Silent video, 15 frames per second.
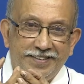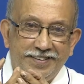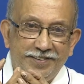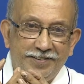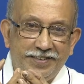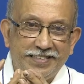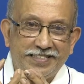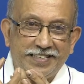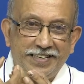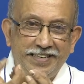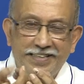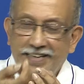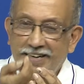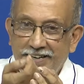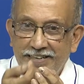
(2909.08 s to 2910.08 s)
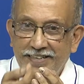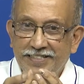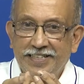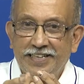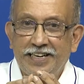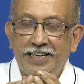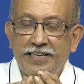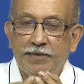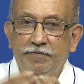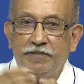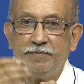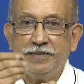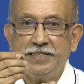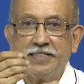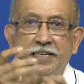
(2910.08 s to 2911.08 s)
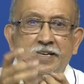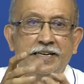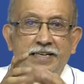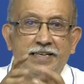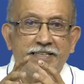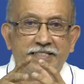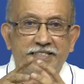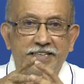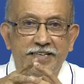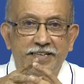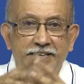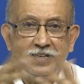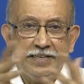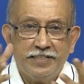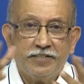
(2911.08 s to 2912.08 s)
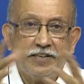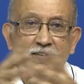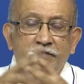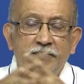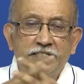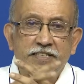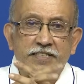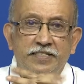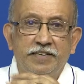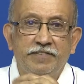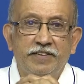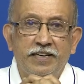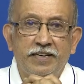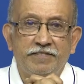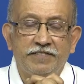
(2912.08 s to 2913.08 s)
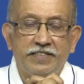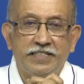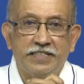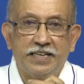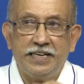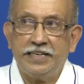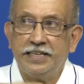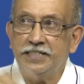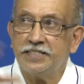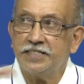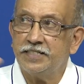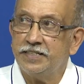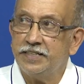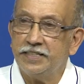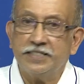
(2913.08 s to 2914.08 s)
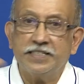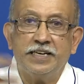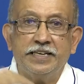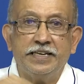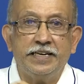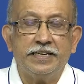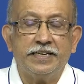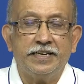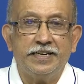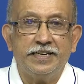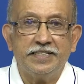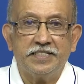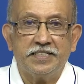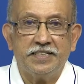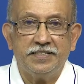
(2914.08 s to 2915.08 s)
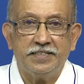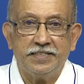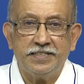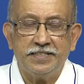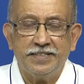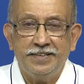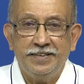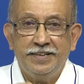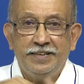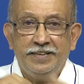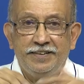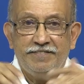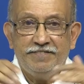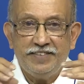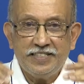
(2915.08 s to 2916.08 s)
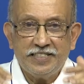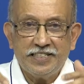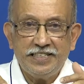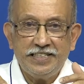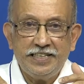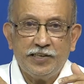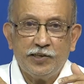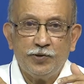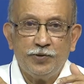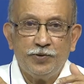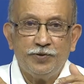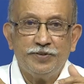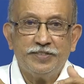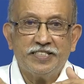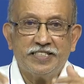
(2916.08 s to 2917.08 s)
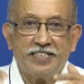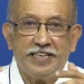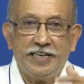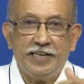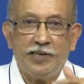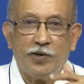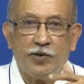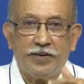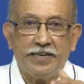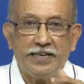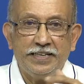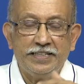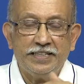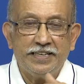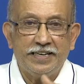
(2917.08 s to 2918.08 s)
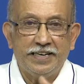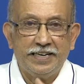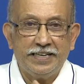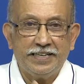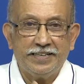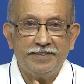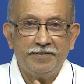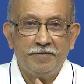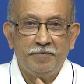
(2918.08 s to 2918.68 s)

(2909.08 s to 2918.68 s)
You understand the LEDs can light up from inside I can see it. So, if you see several of these latest things like air conditioners which need to stay on in the night.